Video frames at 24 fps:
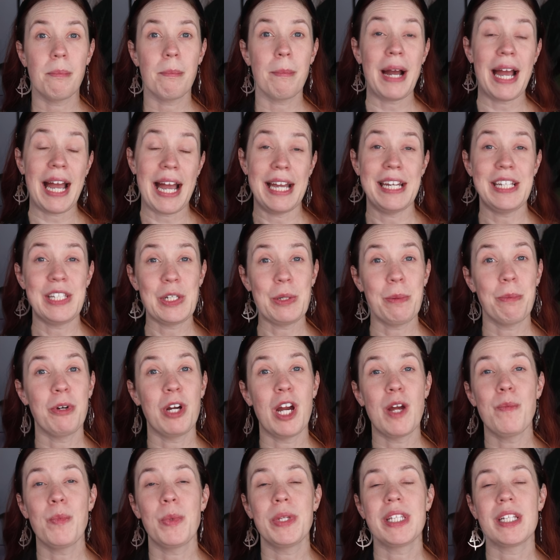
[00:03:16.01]
My eyes are
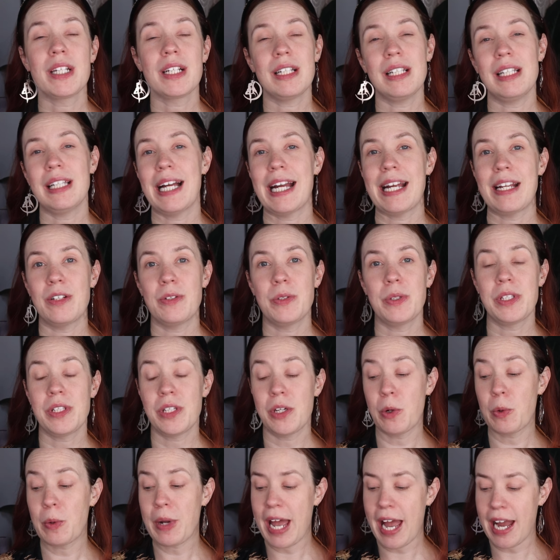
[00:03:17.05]
primed with the Kaleidos
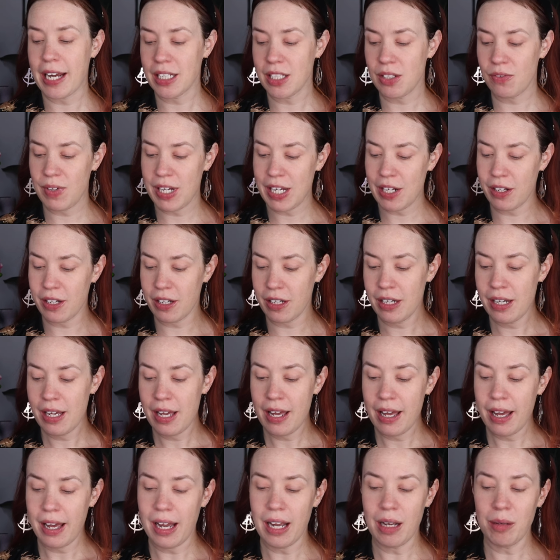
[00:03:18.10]
Tone Activator.
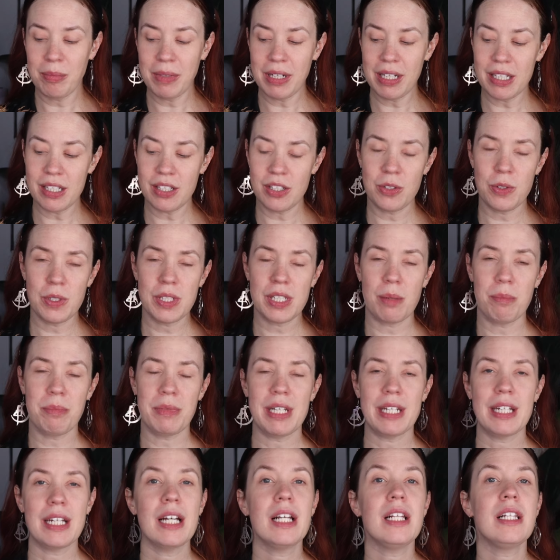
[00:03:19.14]
I'm going to do
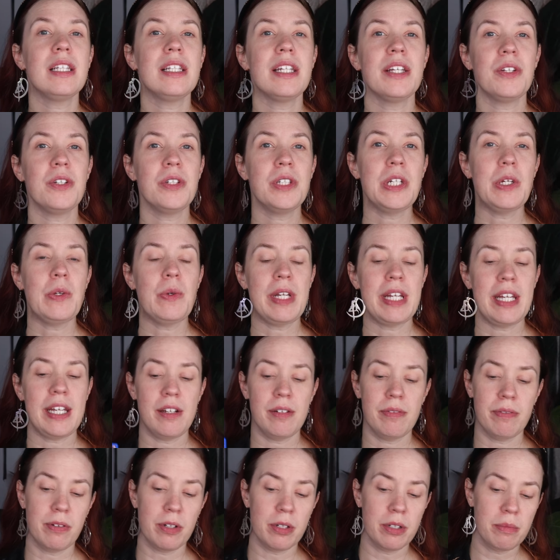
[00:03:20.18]
something a little
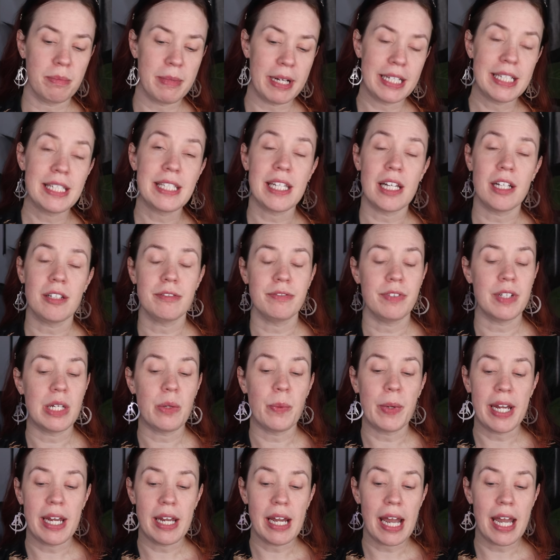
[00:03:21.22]
unique for myself
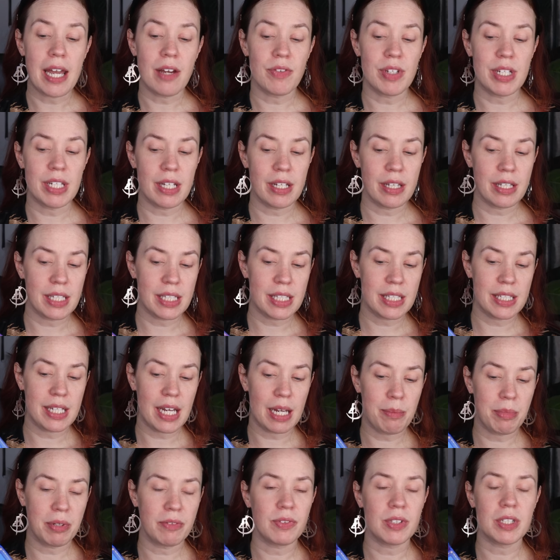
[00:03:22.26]
anyway. I haven't done this
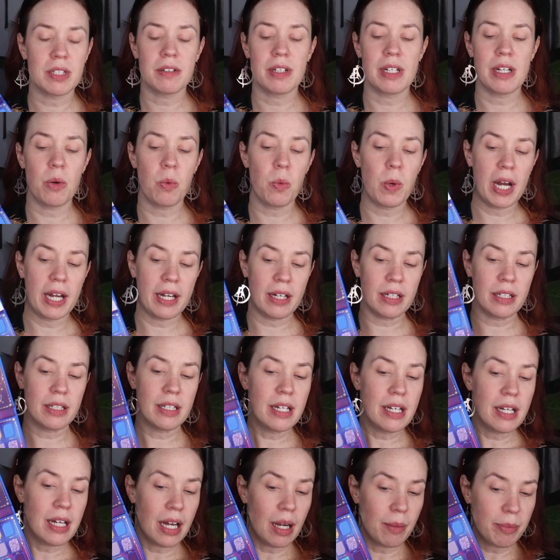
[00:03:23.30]
type of look in a while.
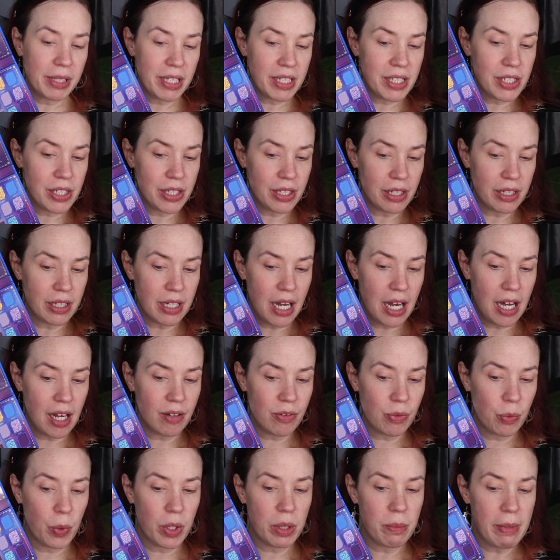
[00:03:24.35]
I'm going to start
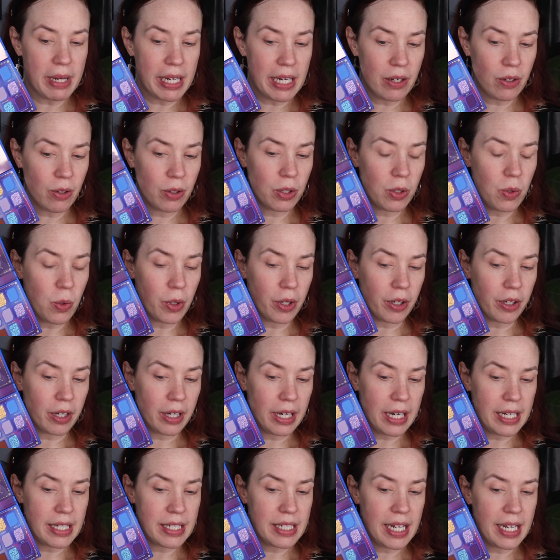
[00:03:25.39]
off with my inner corner
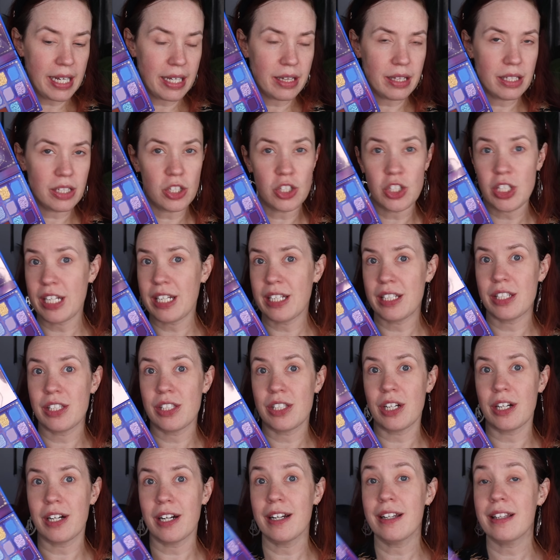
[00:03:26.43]
and take the shade
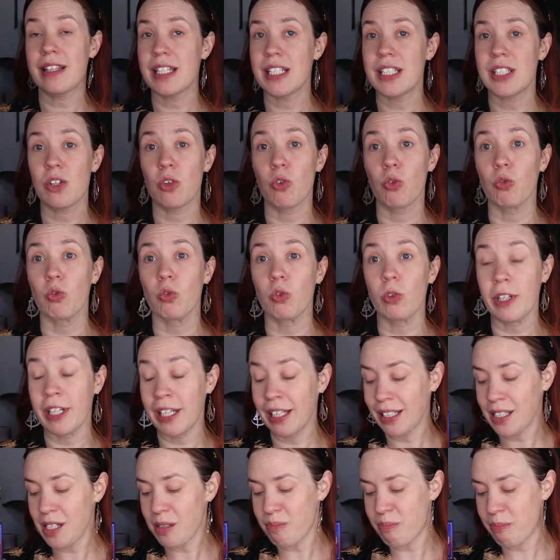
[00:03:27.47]
Star, this
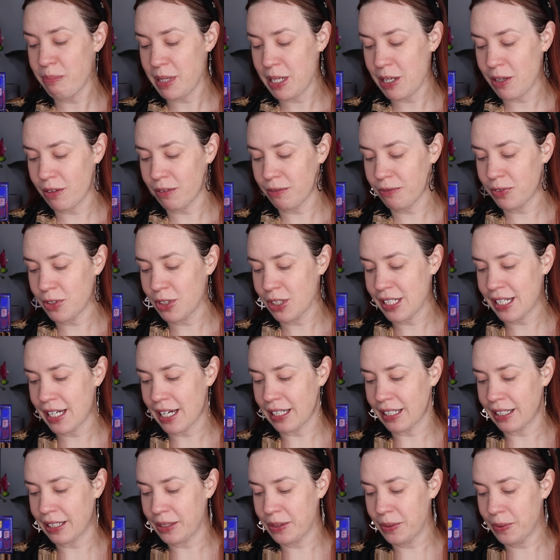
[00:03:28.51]
really beautiful
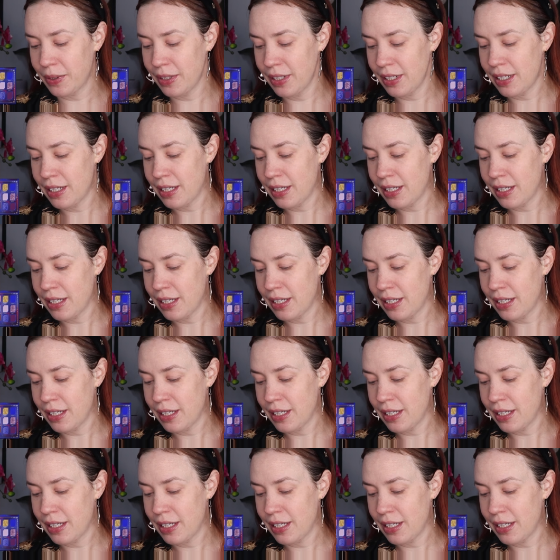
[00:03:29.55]
yellow.